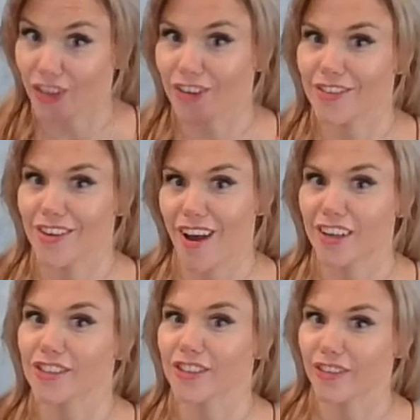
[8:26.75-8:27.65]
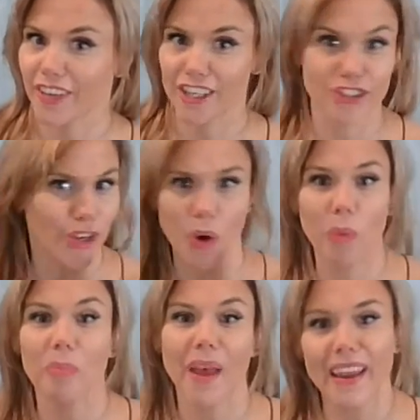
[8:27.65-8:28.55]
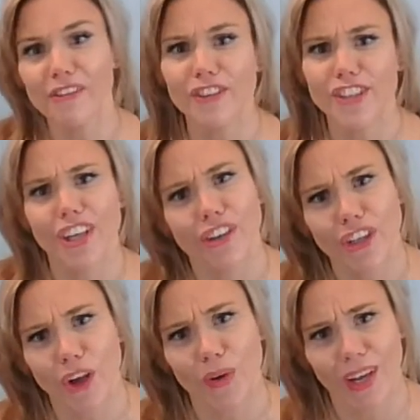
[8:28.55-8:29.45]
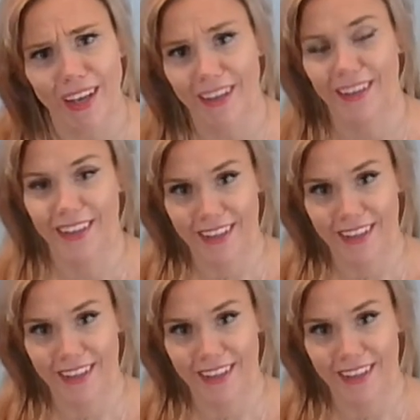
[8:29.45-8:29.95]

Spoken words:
There's not a certification. Don't pay for chair yoga.